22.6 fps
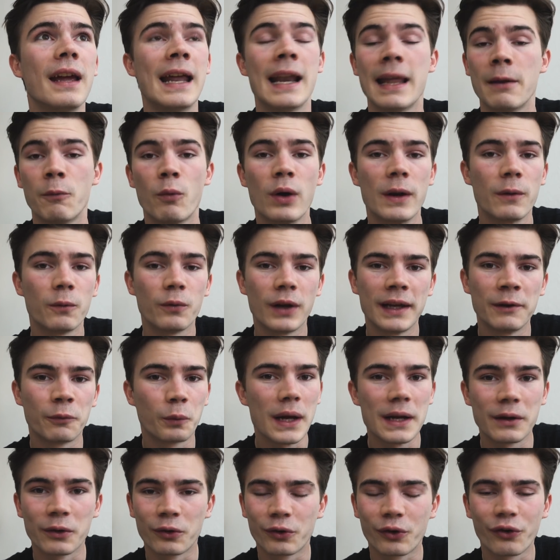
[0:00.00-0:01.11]
And it
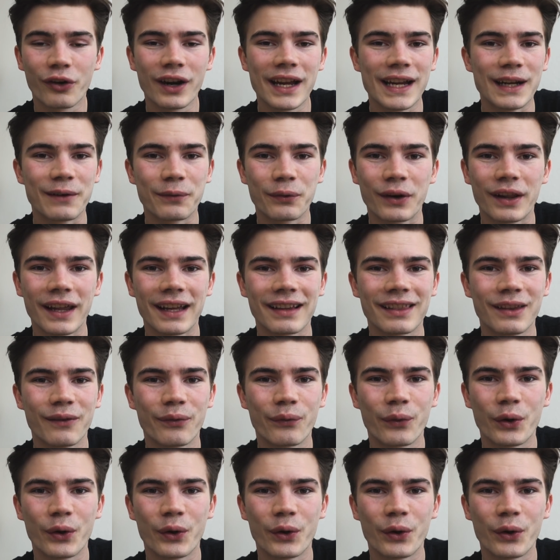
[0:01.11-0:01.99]
went great for like the